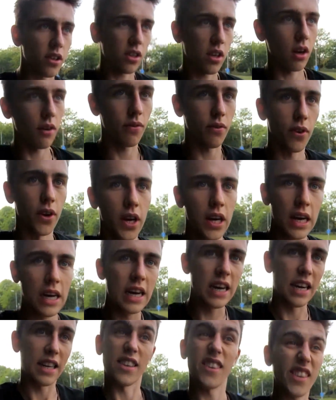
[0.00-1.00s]
stuff
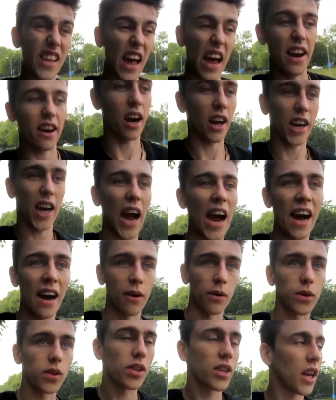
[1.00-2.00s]
instead, like a
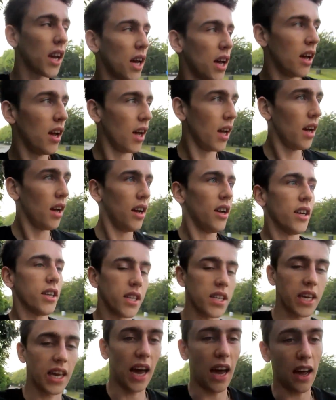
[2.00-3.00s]
house,
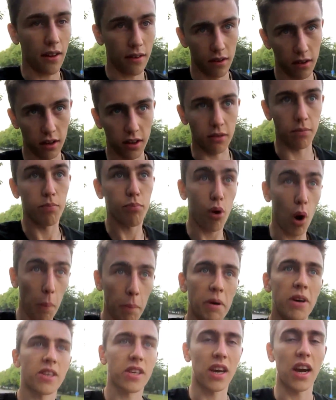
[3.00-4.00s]
to get the
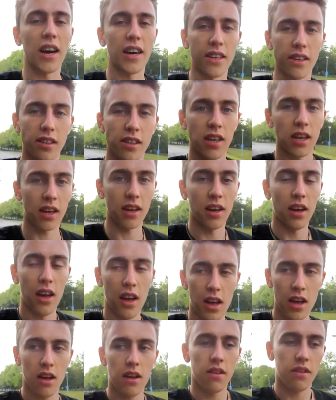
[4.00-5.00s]
proper sized
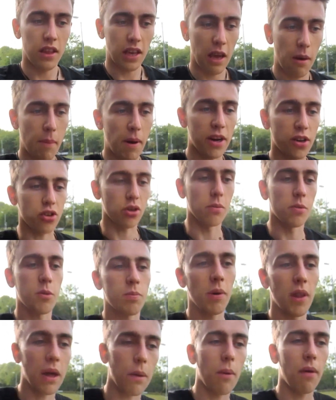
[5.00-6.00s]
thingy bedrooms.
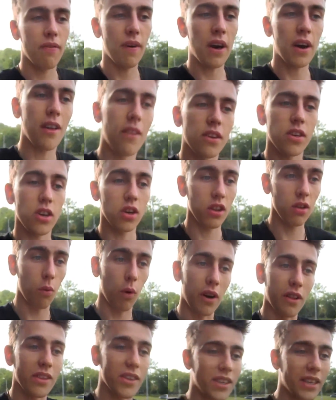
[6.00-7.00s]
But then we found out there's another
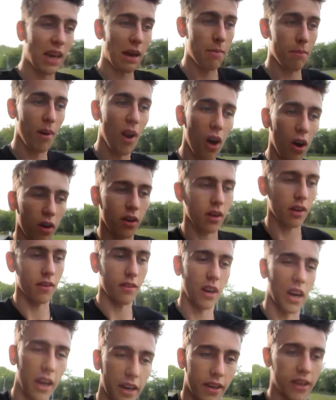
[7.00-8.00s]
one in the same block,
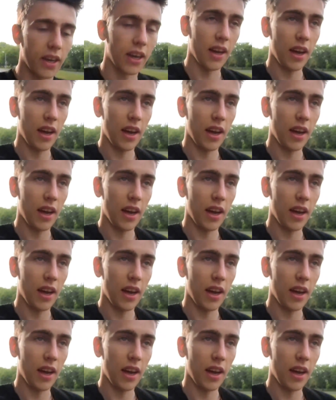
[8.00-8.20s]
like